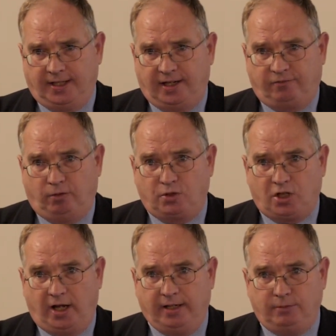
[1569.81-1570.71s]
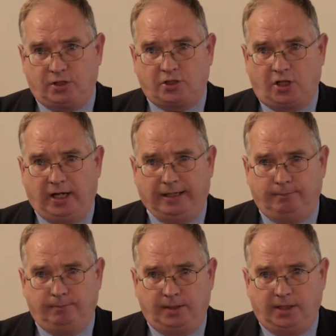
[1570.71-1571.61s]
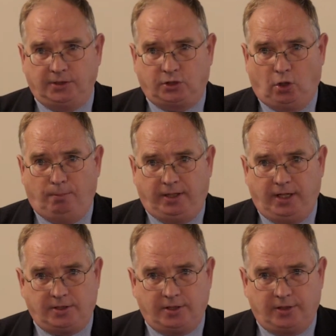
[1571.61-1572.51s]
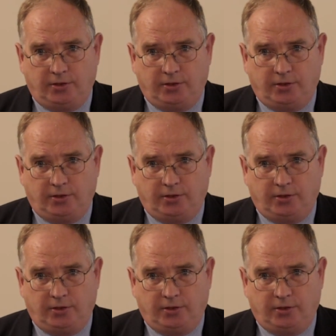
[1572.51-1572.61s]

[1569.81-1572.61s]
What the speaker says: that from time to time has dominated